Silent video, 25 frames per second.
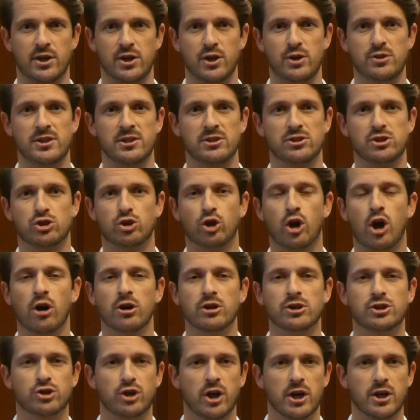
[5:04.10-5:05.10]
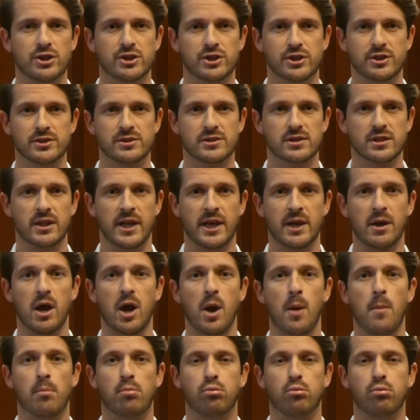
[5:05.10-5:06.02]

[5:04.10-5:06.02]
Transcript: are using strong structures, like